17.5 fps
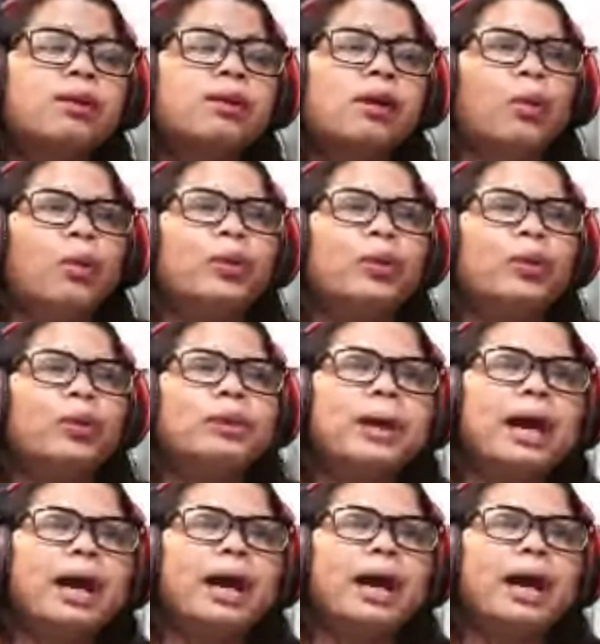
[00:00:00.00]
when
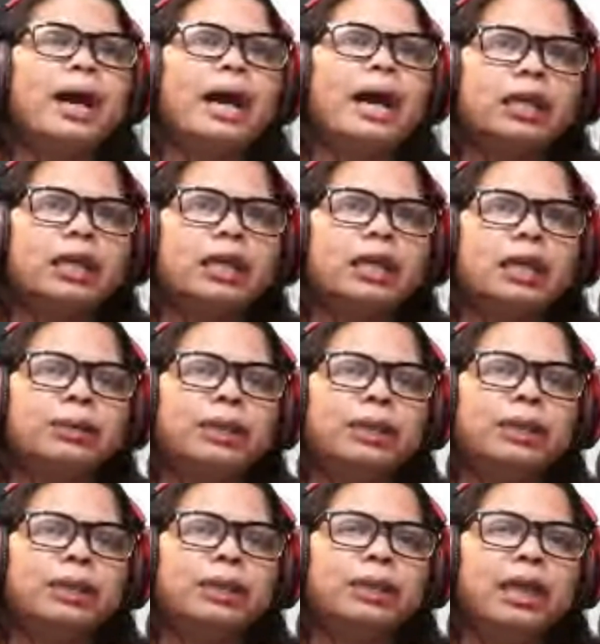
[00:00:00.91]
buying
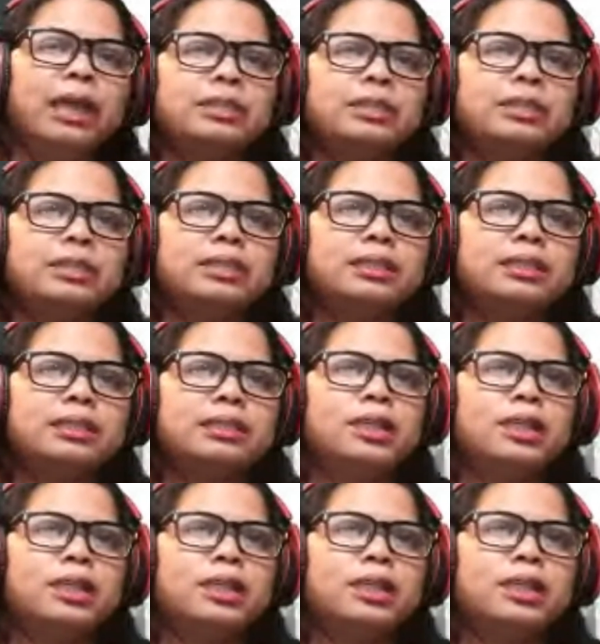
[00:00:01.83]
appliances, actually,
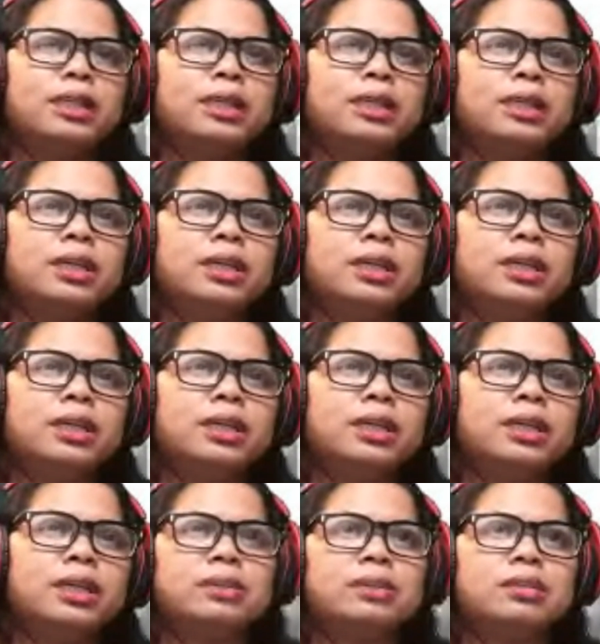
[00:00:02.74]
it's not just
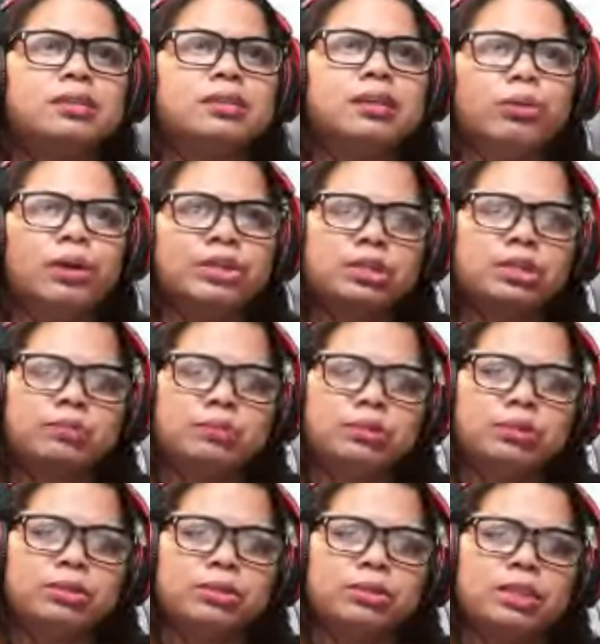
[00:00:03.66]
washing
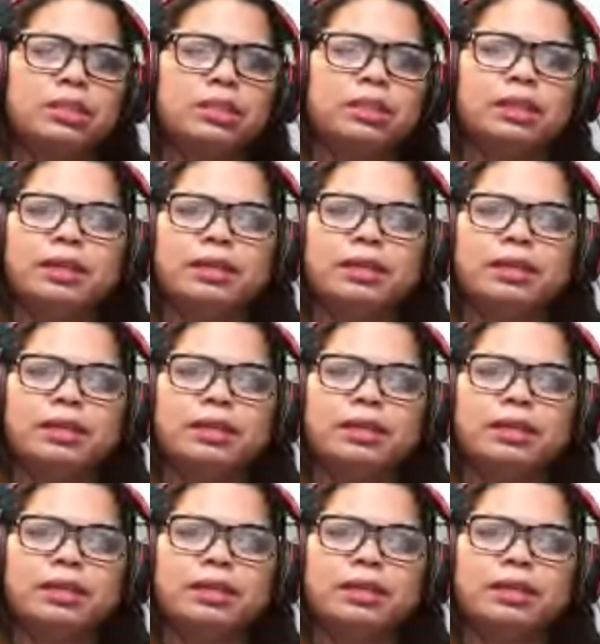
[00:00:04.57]
machine like